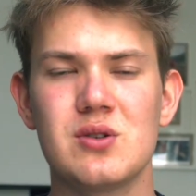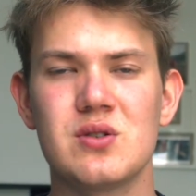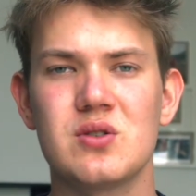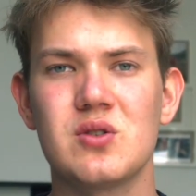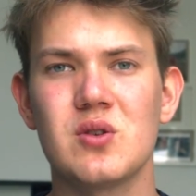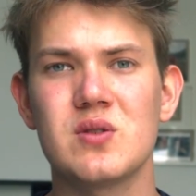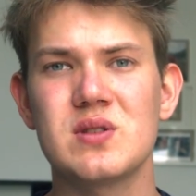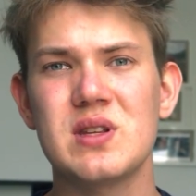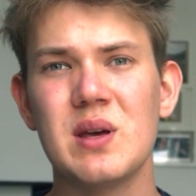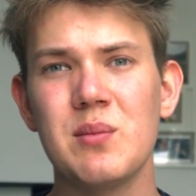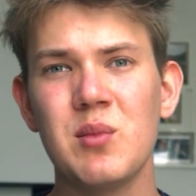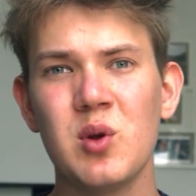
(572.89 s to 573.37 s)
So
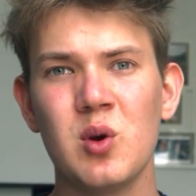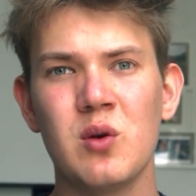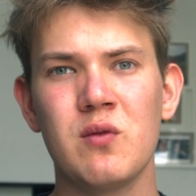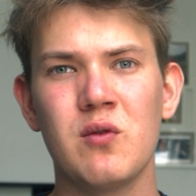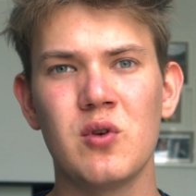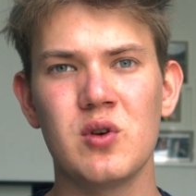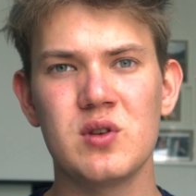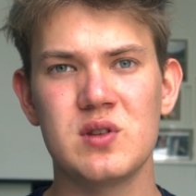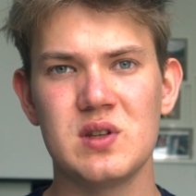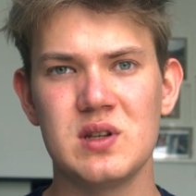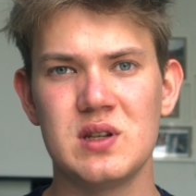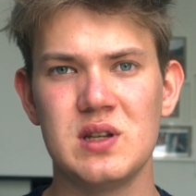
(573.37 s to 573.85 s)
some
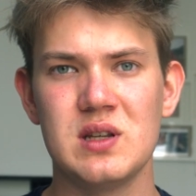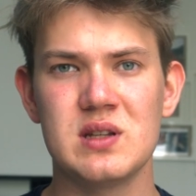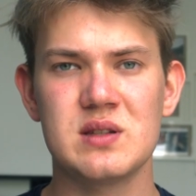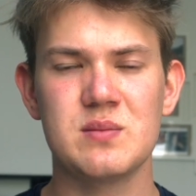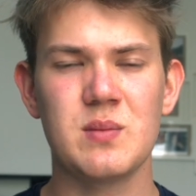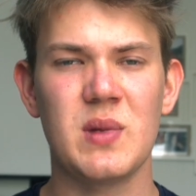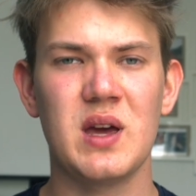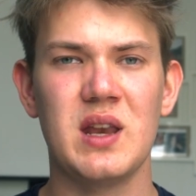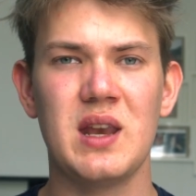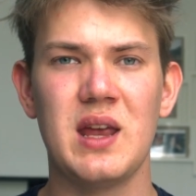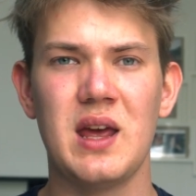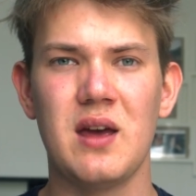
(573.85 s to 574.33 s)
universities
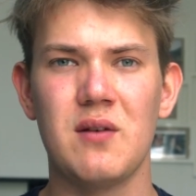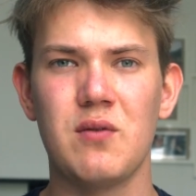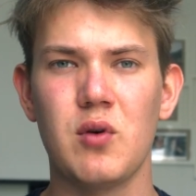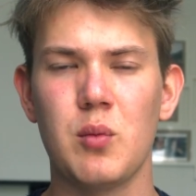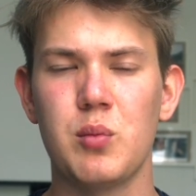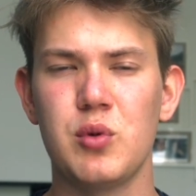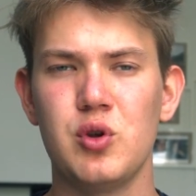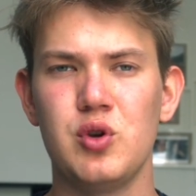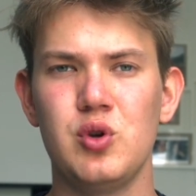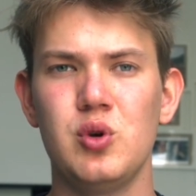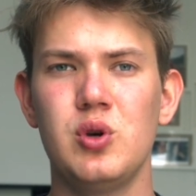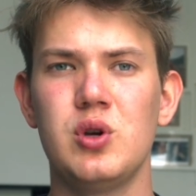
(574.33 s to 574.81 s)
might have
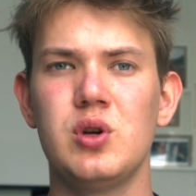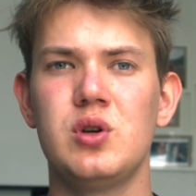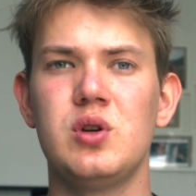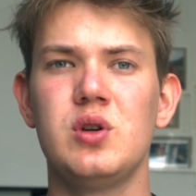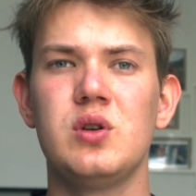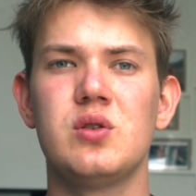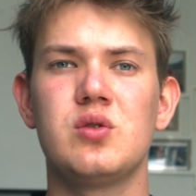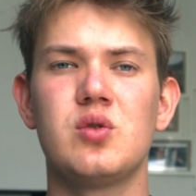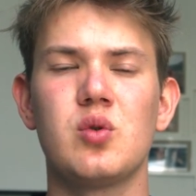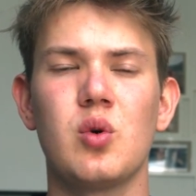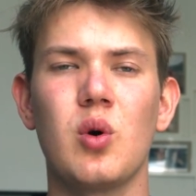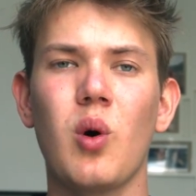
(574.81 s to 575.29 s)

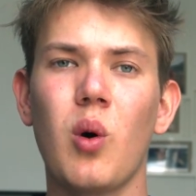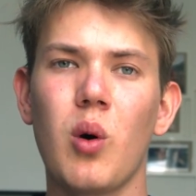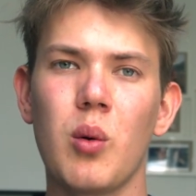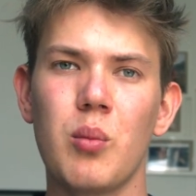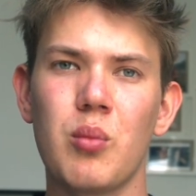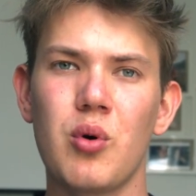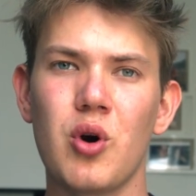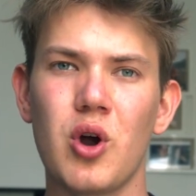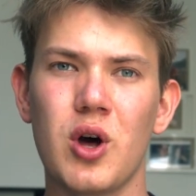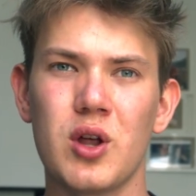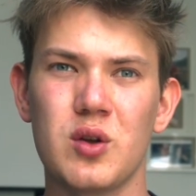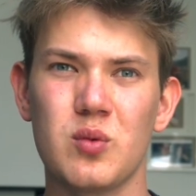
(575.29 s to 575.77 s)
opportunities to go
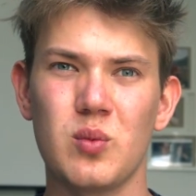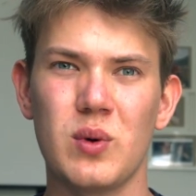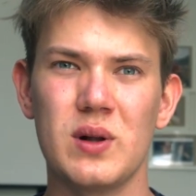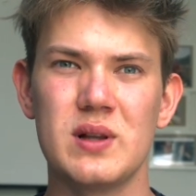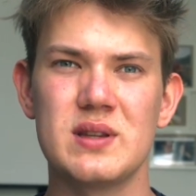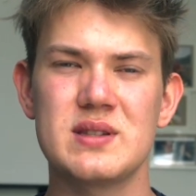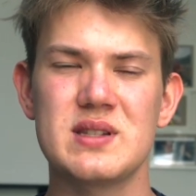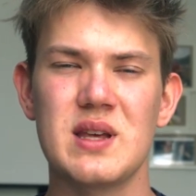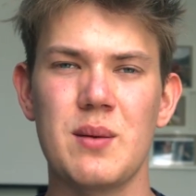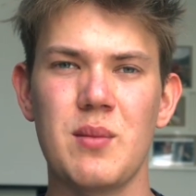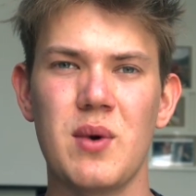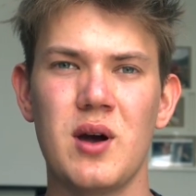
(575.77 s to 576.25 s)
abroad, while
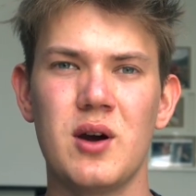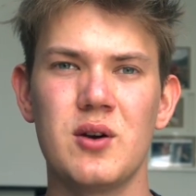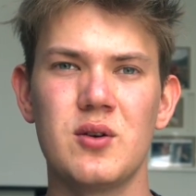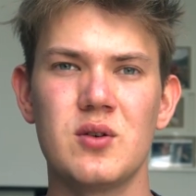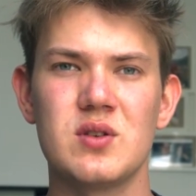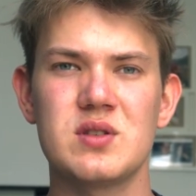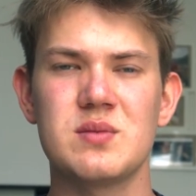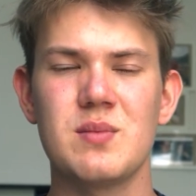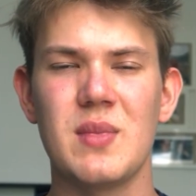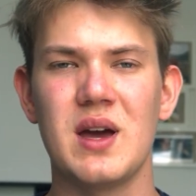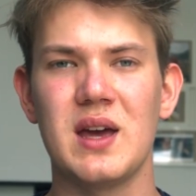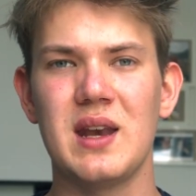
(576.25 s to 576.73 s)
some
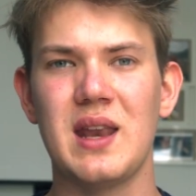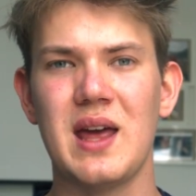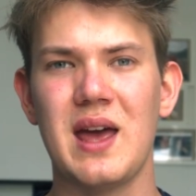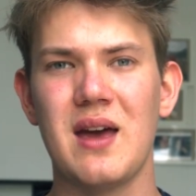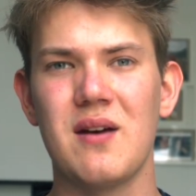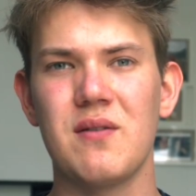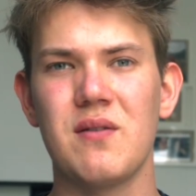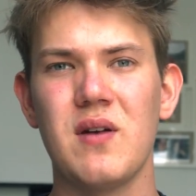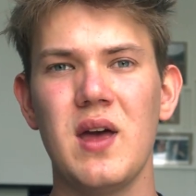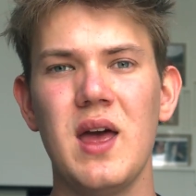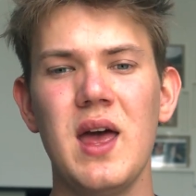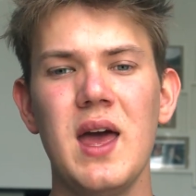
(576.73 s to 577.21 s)
others might
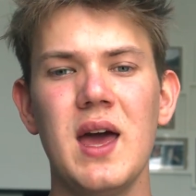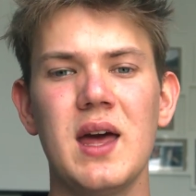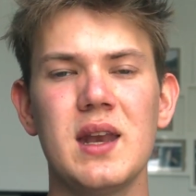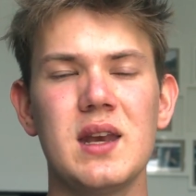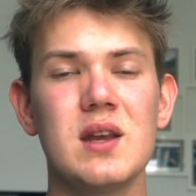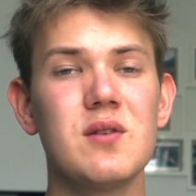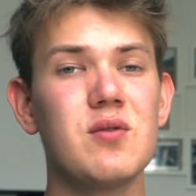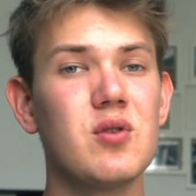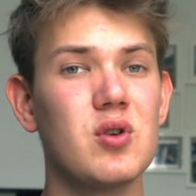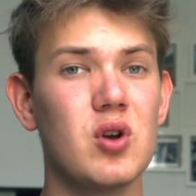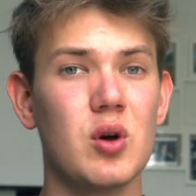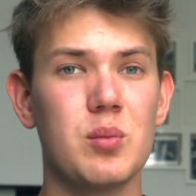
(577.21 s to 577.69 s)
have
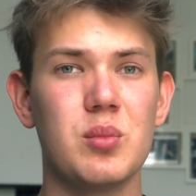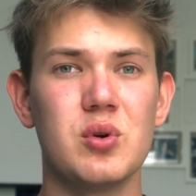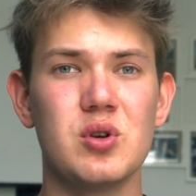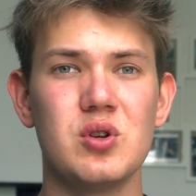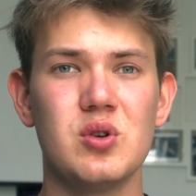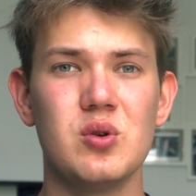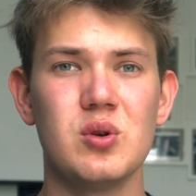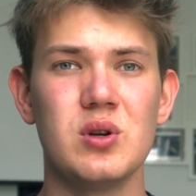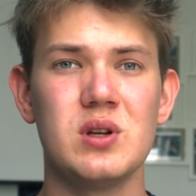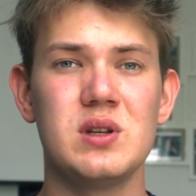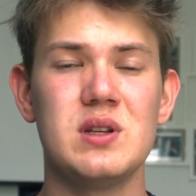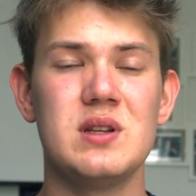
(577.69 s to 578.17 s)
different
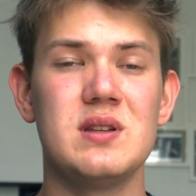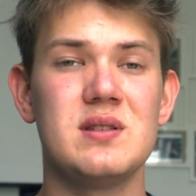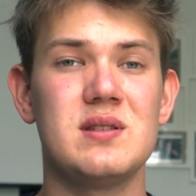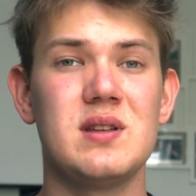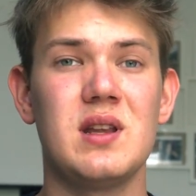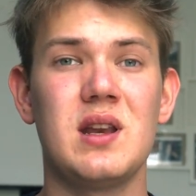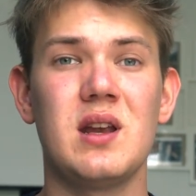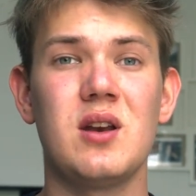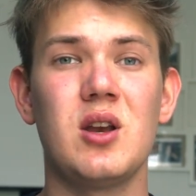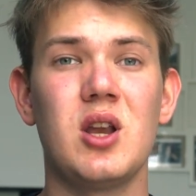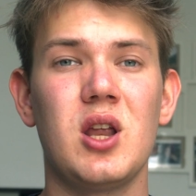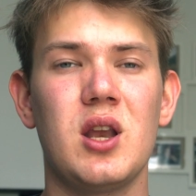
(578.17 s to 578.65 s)
opportunities
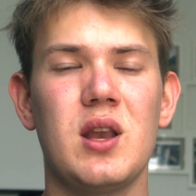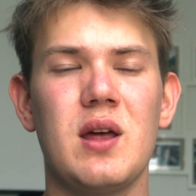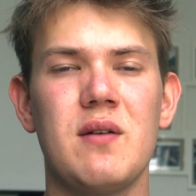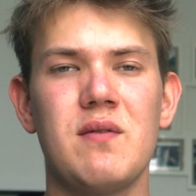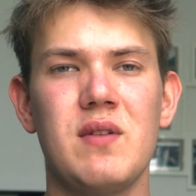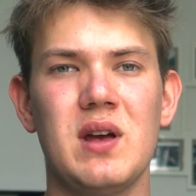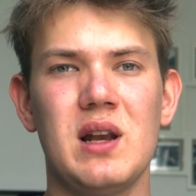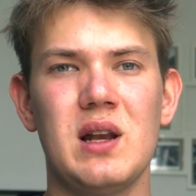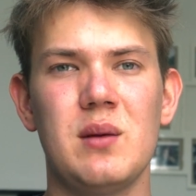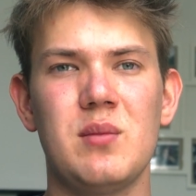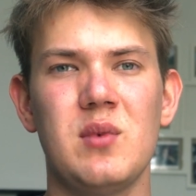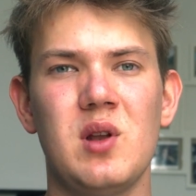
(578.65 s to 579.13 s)
that are not
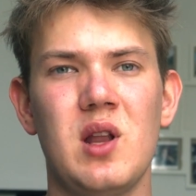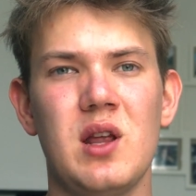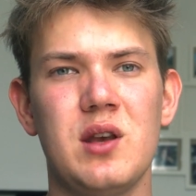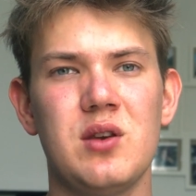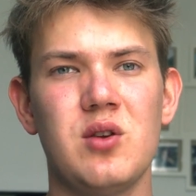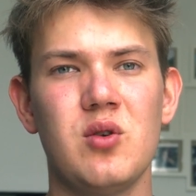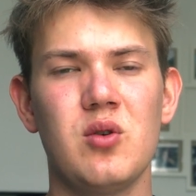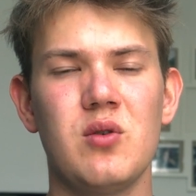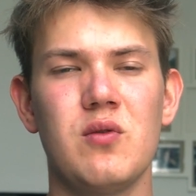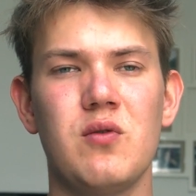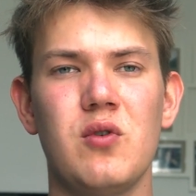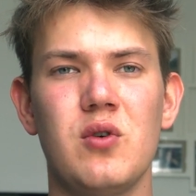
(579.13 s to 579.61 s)
available
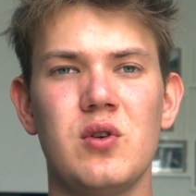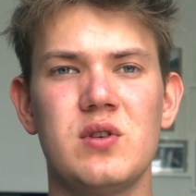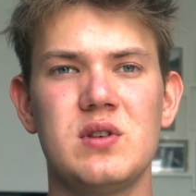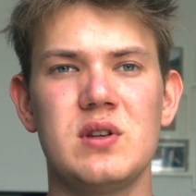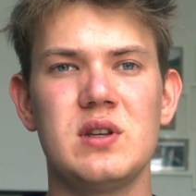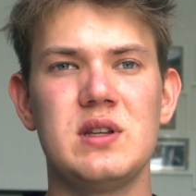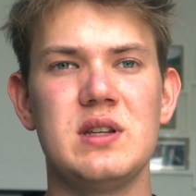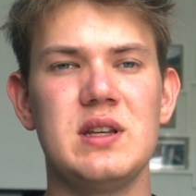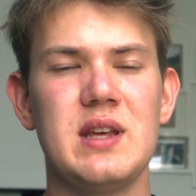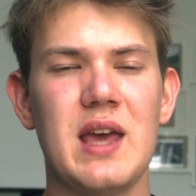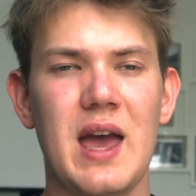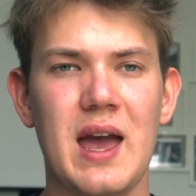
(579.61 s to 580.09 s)
at
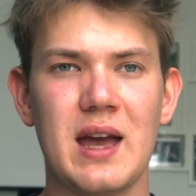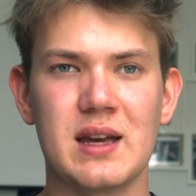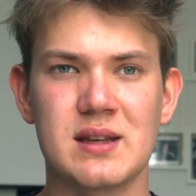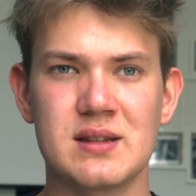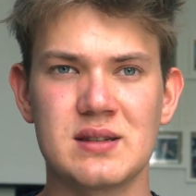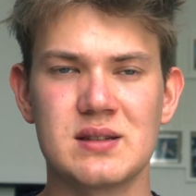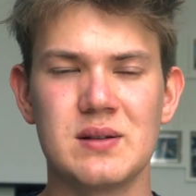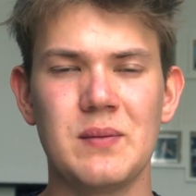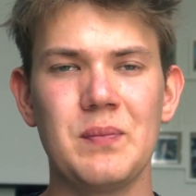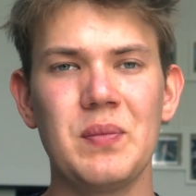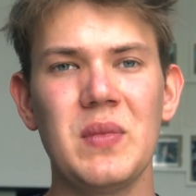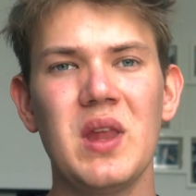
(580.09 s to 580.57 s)
University
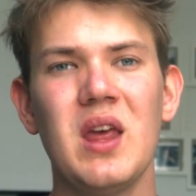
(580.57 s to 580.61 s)
X.